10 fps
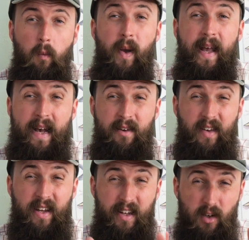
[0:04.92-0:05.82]
We
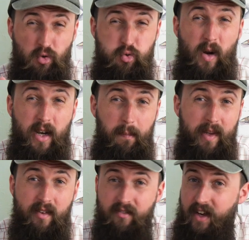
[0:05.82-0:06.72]
have an
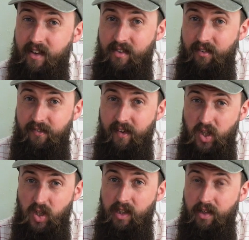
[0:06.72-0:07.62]
incredibly invasive
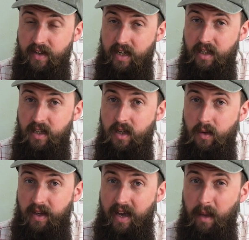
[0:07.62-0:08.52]
fish living in the
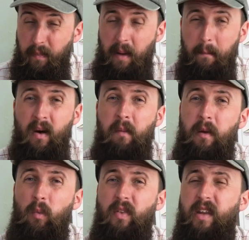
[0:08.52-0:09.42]
UK, but it might
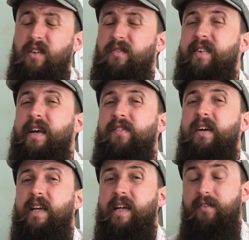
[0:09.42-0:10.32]
be one that you've
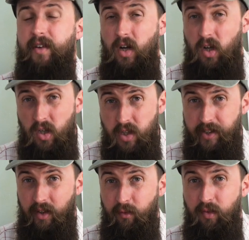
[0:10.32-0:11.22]
never even
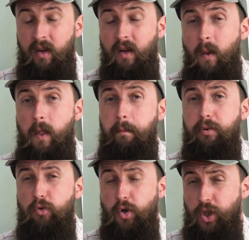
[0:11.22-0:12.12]
heard of, the
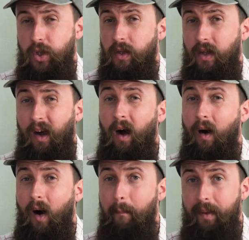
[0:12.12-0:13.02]
Prussian
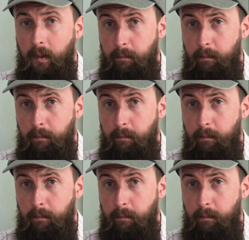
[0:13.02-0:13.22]
carp.